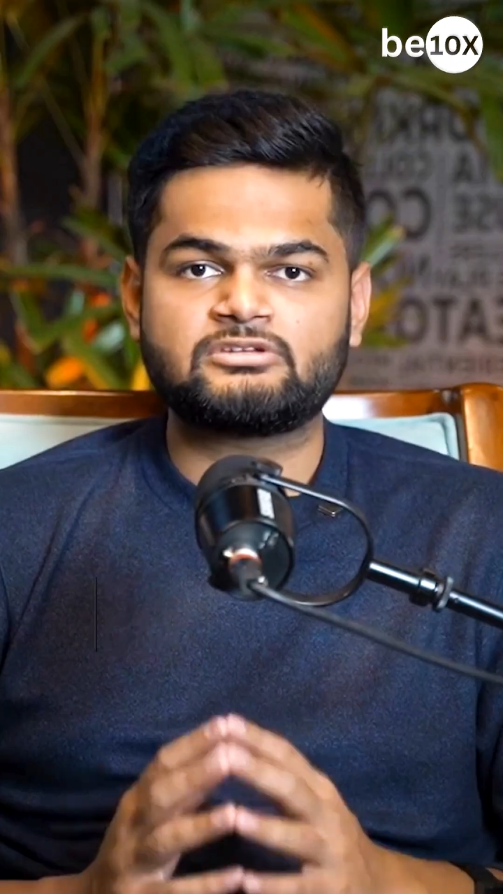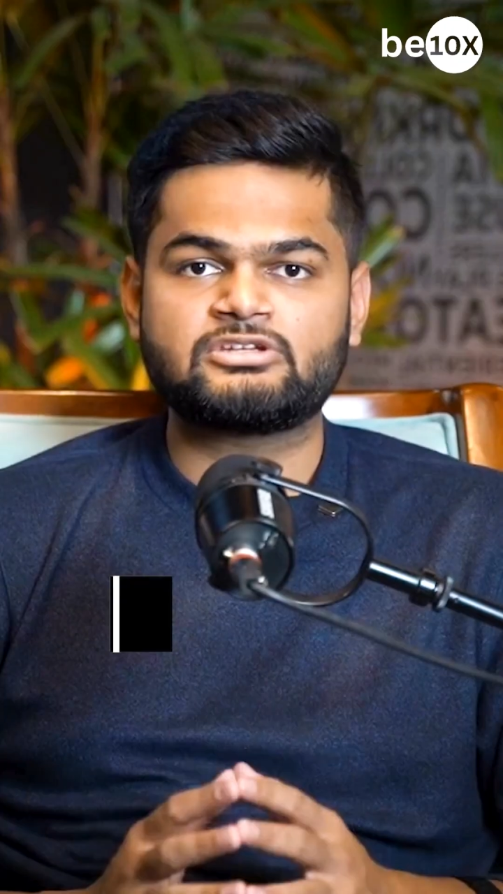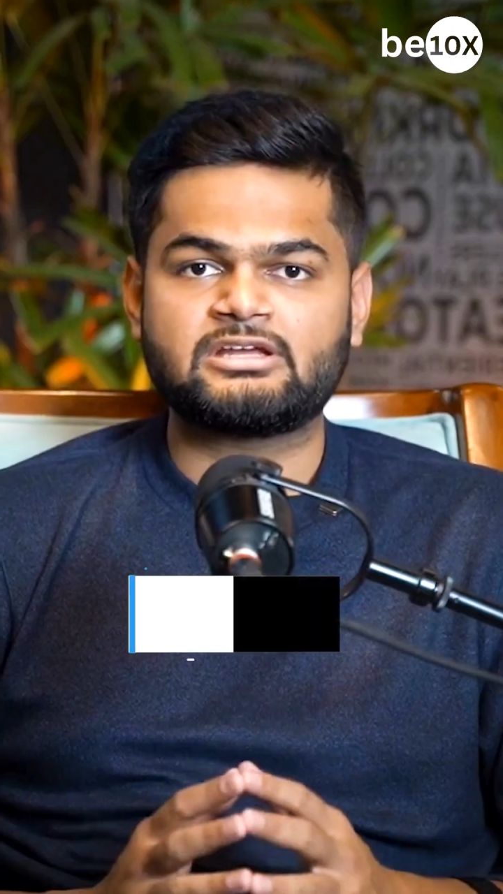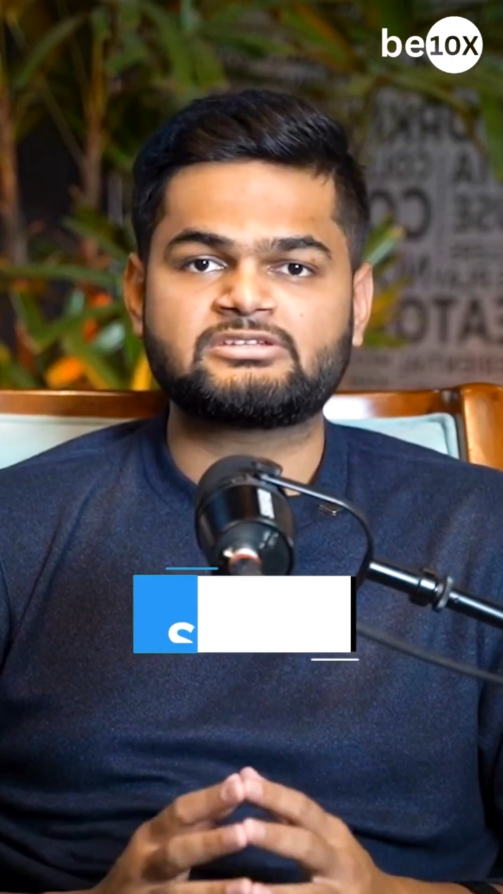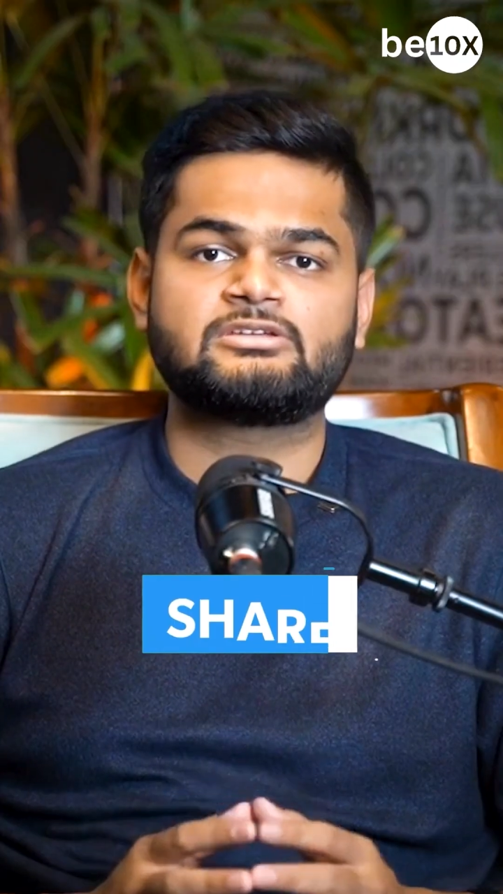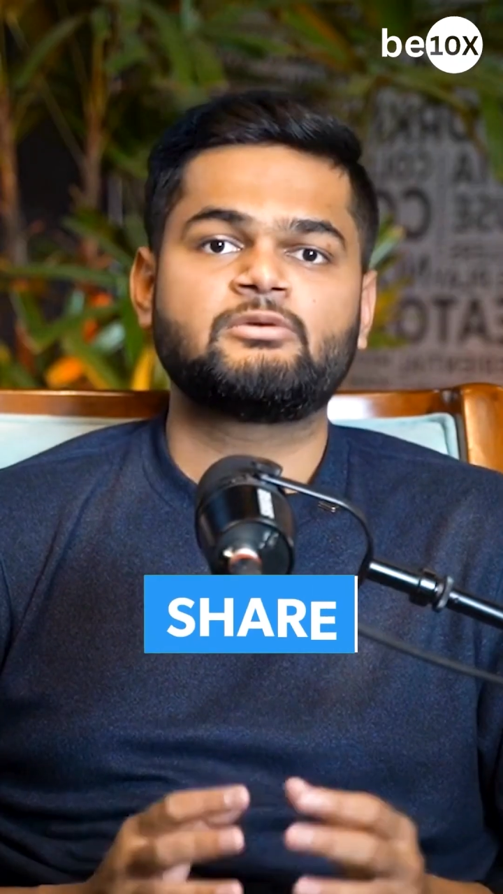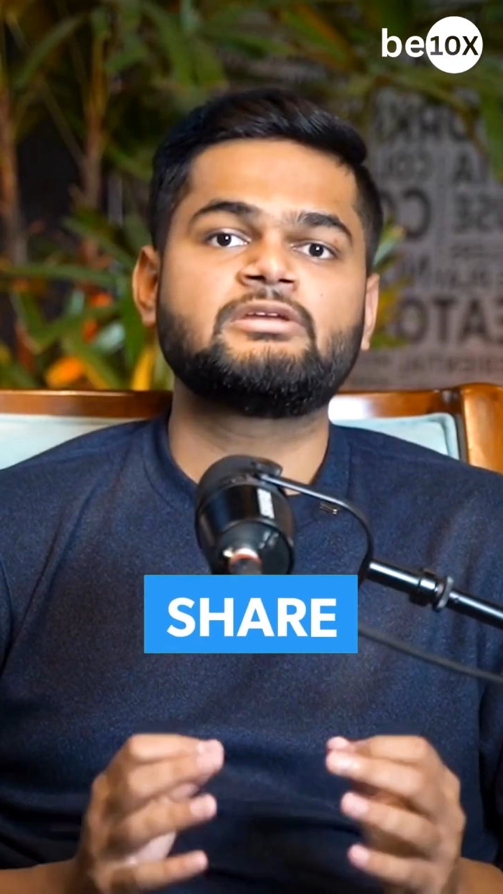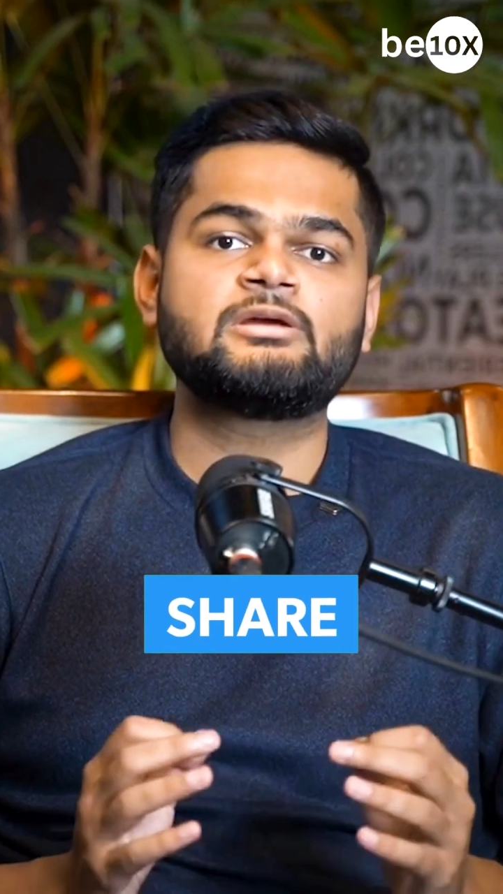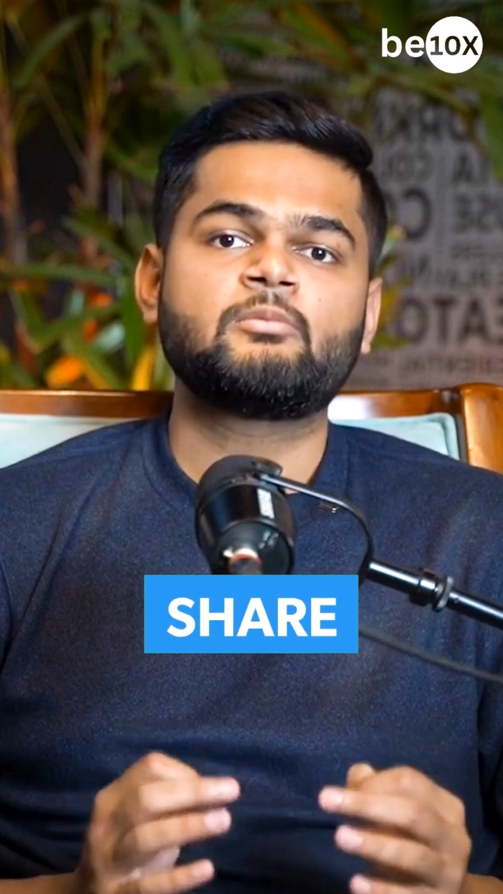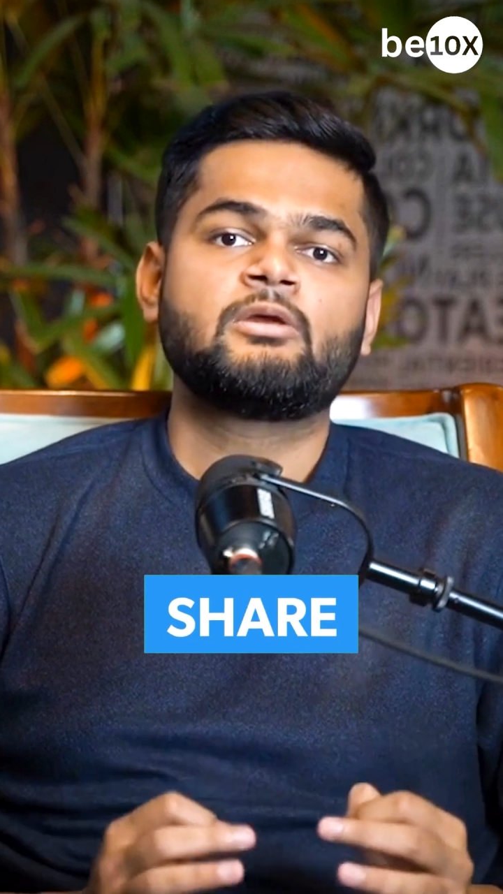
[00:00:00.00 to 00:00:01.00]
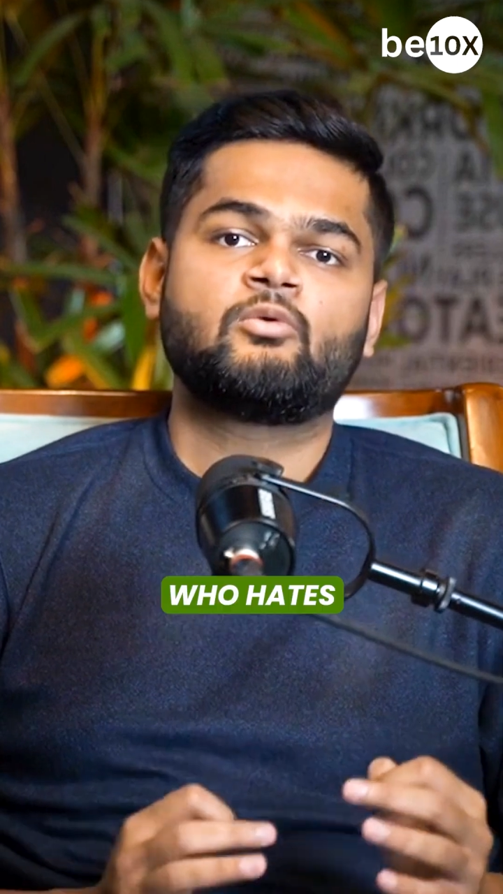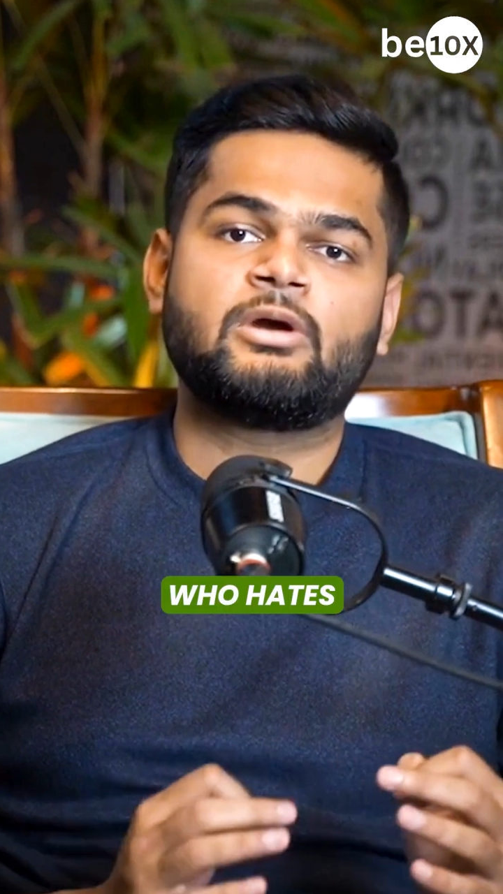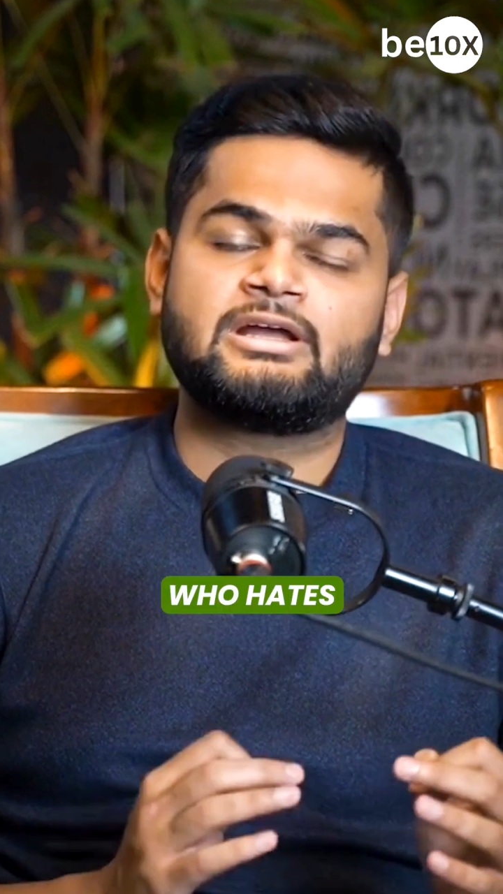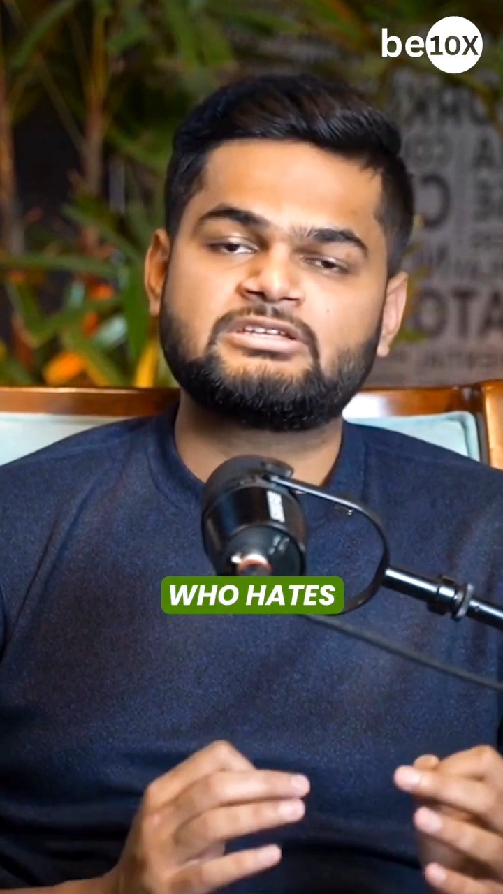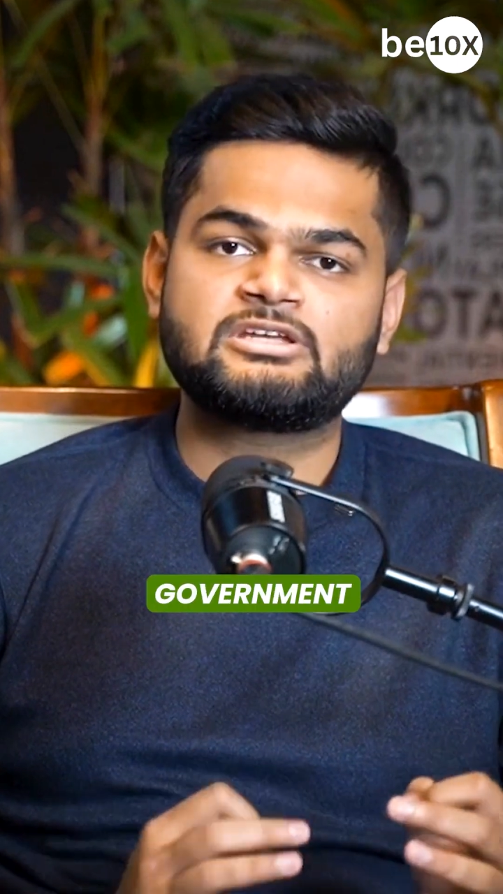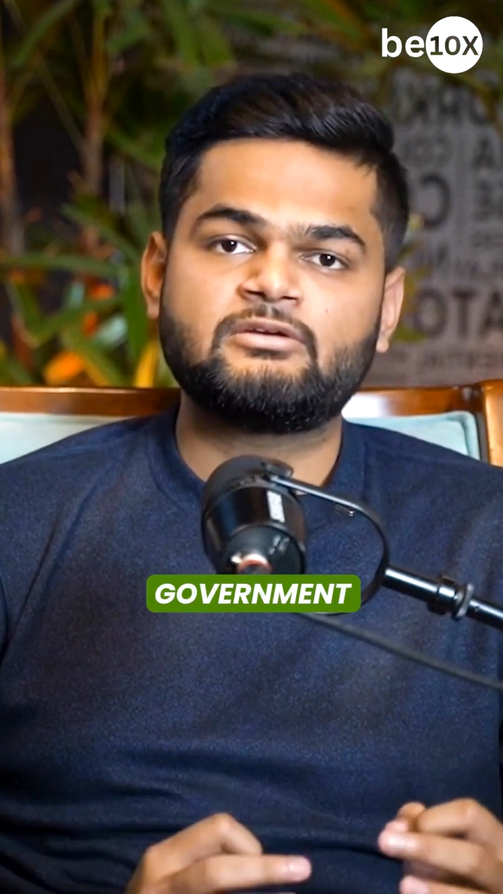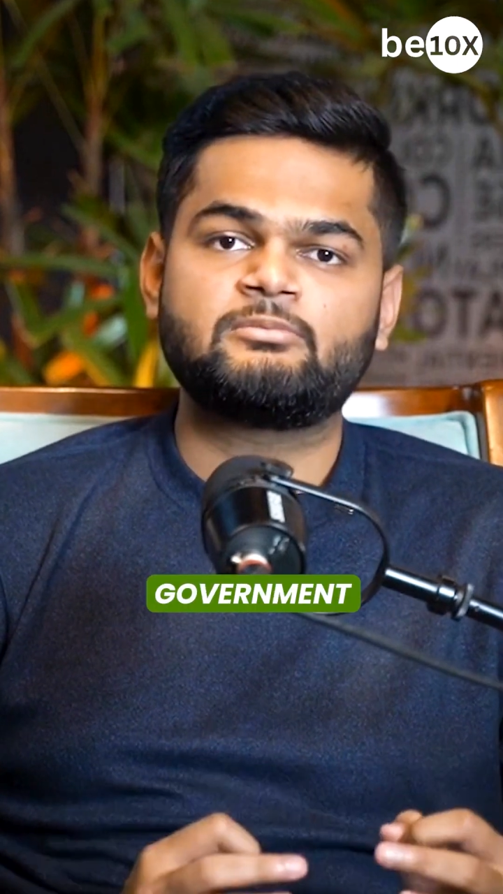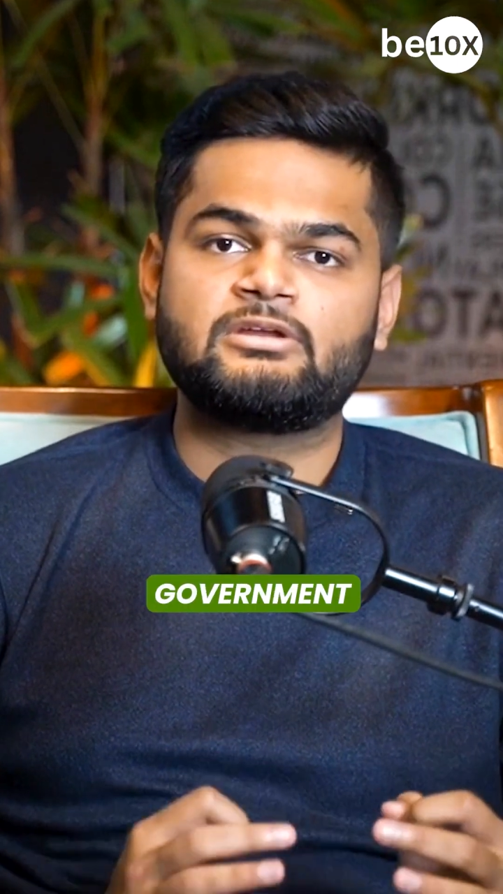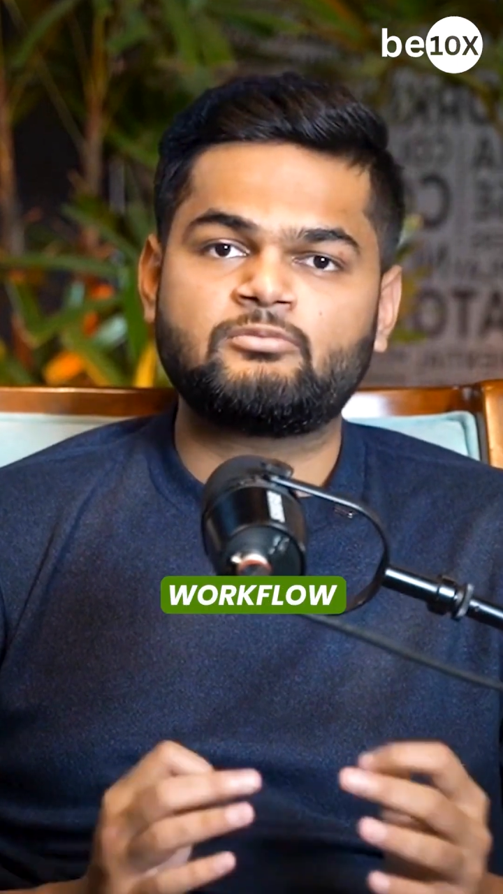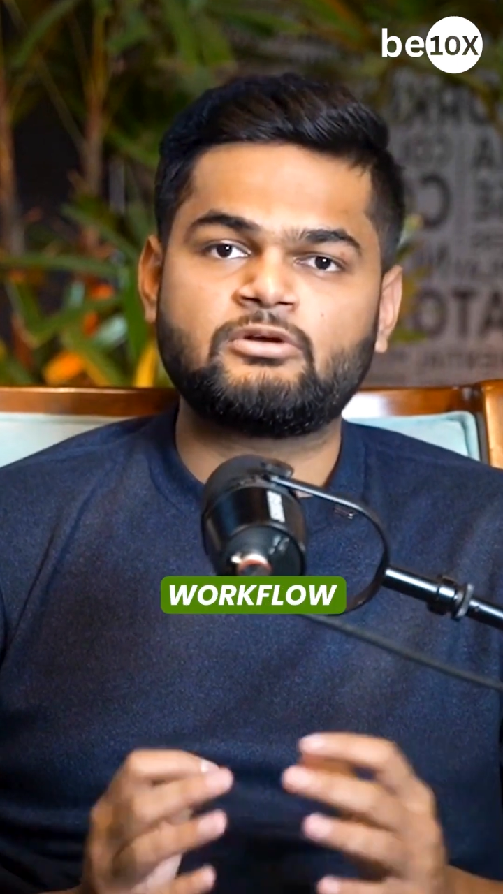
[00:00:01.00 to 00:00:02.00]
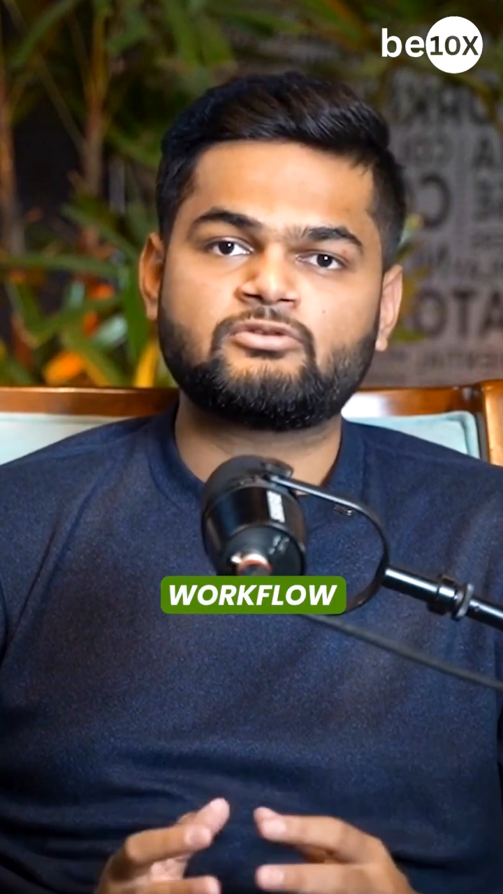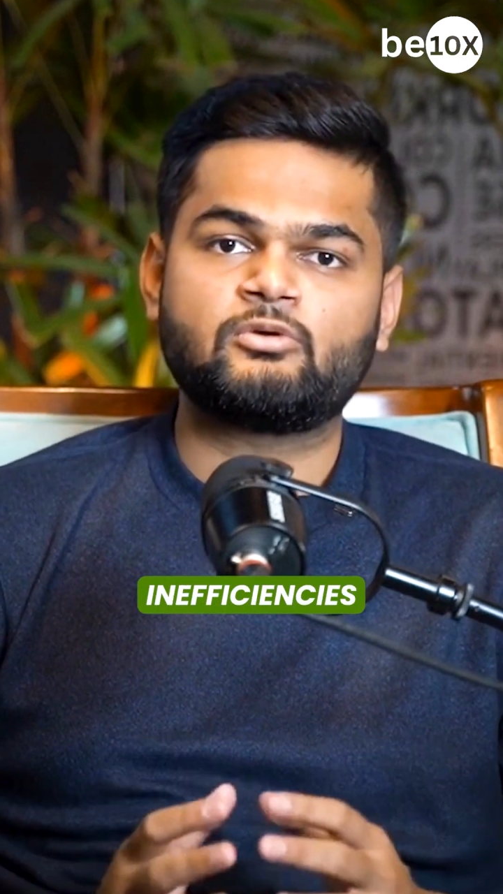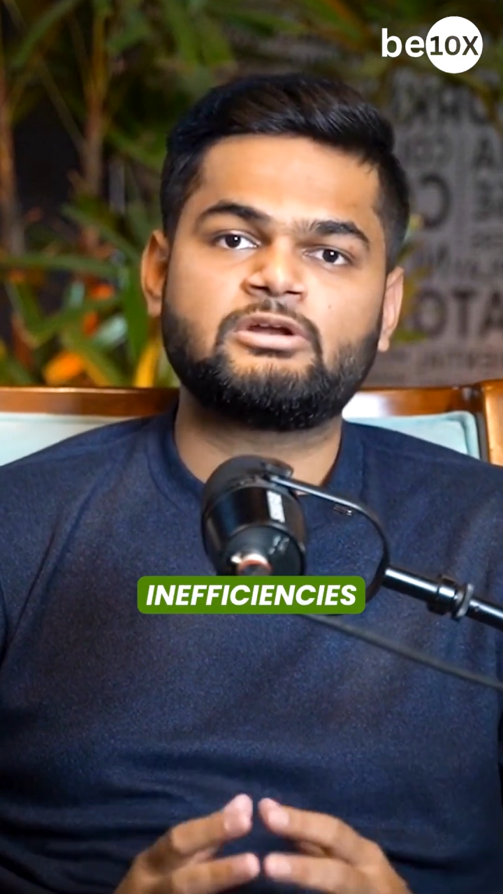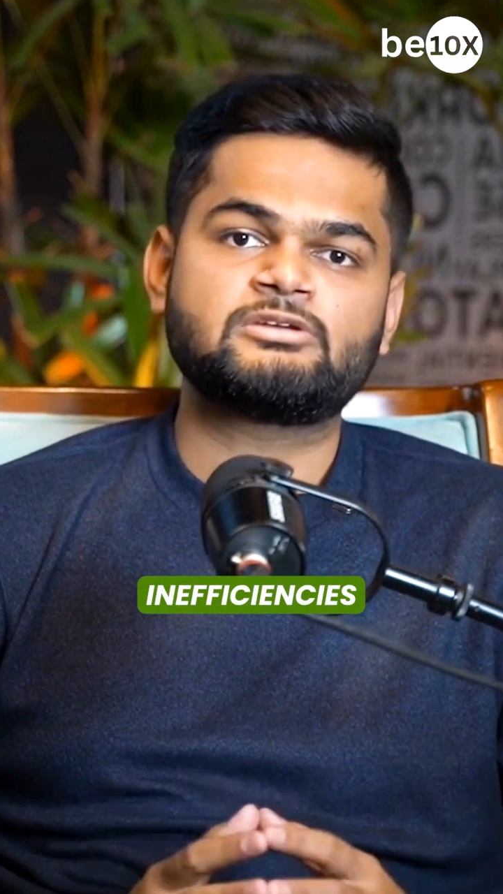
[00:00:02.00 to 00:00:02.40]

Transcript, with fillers: Share this with someone who hates government workflow